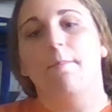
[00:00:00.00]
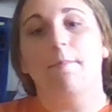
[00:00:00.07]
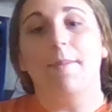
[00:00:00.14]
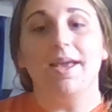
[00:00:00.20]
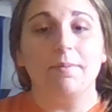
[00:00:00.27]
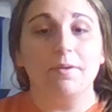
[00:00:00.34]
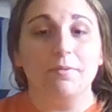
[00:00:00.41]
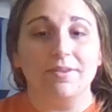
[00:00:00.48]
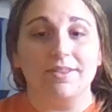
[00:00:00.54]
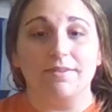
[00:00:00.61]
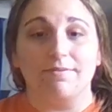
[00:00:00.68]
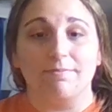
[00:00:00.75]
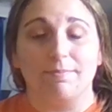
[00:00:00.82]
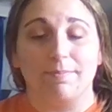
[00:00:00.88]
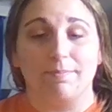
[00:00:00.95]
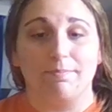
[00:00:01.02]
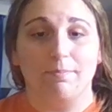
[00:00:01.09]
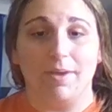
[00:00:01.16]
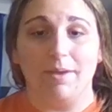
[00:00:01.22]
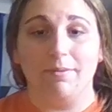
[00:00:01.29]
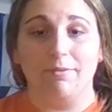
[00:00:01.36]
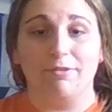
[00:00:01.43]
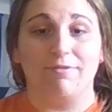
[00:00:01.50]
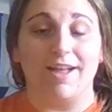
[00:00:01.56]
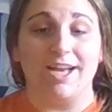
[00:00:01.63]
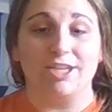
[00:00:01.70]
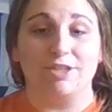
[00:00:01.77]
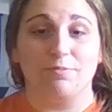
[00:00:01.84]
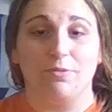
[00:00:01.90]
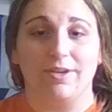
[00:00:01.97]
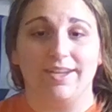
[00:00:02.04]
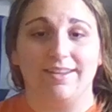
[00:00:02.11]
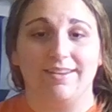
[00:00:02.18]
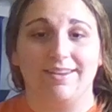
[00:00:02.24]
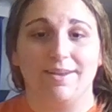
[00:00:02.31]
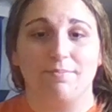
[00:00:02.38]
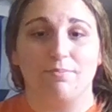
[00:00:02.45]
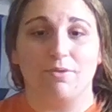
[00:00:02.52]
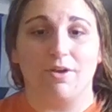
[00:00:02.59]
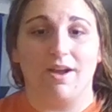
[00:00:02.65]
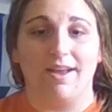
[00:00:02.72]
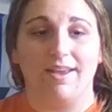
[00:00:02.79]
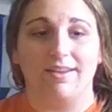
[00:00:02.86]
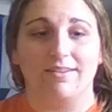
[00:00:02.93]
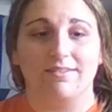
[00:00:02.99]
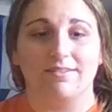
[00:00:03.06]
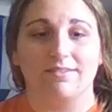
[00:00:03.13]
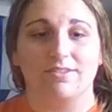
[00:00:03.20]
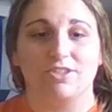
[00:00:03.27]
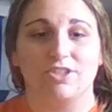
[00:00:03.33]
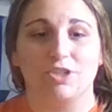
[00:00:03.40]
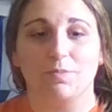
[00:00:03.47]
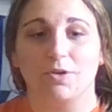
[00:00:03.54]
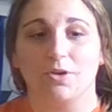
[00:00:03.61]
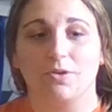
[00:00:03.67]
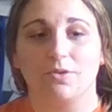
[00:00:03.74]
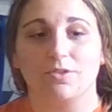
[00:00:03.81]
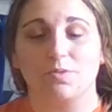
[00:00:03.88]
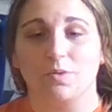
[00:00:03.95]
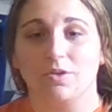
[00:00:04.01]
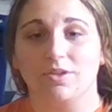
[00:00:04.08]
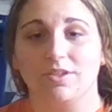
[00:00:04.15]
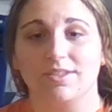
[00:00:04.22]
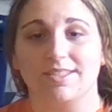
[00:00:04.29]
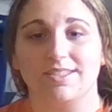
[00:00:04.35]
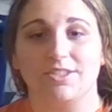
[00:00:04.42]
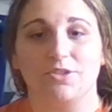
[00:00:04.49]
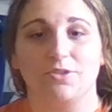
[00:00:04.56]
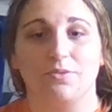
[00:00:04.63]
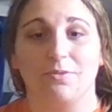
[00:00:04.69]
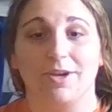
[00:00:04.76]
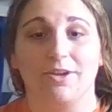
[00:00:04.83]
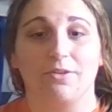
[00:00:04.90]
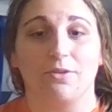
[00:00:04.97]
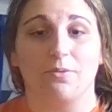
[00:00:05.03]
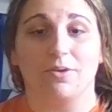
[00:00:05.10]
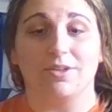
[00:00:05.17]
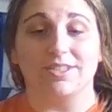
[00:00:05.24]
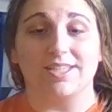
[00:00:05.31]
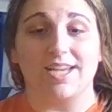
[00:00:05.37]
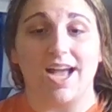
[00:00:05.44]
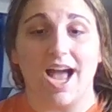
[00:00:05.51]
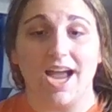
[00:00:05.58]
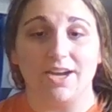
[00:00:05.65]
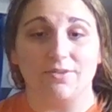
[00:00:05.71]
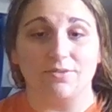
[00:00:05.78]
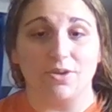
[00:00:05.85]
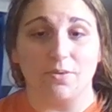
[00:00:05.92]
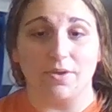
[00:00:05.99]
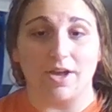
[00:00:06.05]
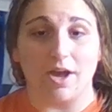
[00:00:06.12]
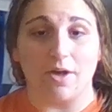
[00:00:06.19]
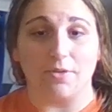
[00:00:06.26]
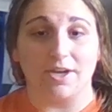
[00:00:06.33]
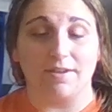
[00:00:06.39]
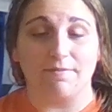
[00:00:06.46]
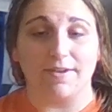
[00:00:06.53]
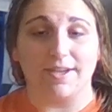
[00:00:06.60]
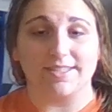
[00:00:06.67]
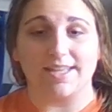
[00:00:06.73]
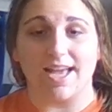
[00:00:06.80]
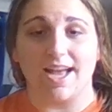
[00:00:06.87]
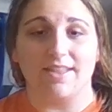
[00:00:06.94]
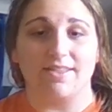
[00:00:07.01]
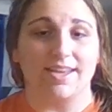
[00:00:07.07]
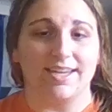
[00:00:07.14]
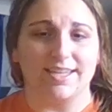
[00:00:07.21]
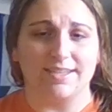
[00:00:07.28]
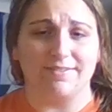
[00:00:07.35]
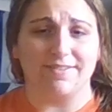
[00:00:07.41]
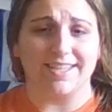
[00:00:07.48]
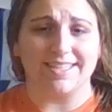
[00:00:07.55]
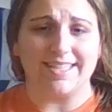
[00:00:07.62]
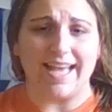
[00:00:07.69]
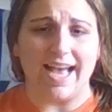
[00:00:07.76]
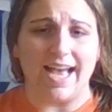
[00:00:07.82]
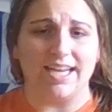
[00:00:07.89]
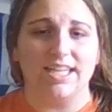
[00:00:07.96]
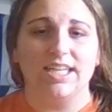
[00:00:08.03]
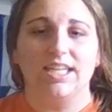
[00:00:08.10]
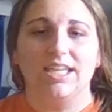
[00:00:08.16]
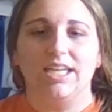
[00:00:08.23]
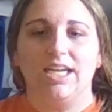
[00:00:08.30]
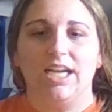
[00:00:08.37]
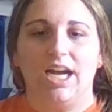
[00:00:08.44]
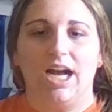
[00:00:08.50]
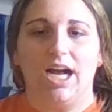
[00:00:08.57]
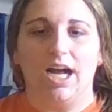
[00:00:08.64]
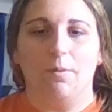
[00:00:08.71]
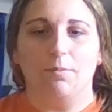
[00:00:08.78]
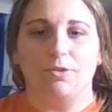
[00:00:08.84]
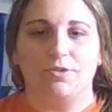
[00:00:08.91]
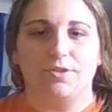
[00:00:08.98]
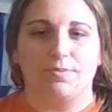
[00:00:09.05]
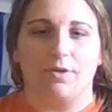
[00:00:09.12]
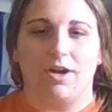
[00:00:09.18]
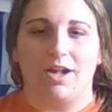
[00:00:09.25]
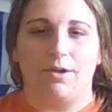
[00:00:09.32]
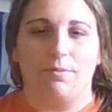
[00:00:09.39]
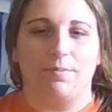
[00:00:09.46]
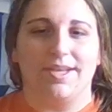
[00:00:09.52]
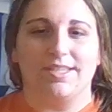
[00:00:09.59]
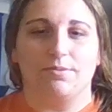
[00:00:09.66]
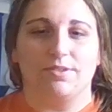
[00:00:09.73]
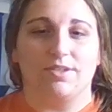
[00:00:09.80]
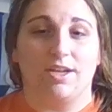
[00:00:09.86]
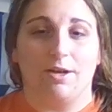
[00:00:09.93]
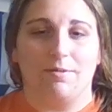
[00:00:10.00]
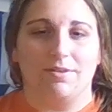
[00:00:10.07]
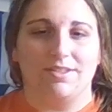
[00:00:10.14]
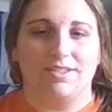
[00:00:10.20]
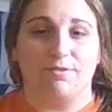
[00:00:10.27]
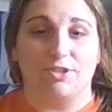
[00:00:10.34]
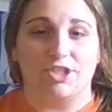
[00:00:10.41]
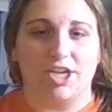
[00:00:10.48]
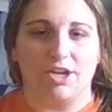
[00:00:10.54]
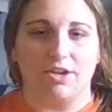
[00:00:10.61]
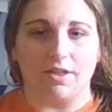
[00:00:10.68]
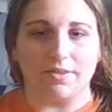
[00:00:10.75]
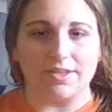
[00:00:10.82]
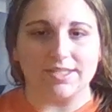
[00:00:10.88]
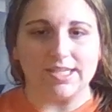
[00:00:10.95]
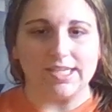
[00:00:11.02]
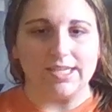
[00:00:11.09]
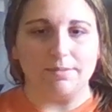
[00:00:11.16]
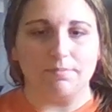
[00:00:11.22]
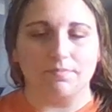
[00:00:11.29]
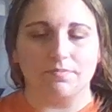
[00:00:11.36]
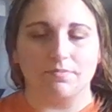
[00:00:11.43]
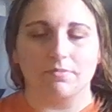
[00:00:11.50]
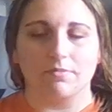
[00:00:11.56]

maybe with Flashpoint it brought Supergirl's world into the regular world. I don't know how they're gonna fix that. They need to fix that. Which was brought out because it was on a different channel at the time.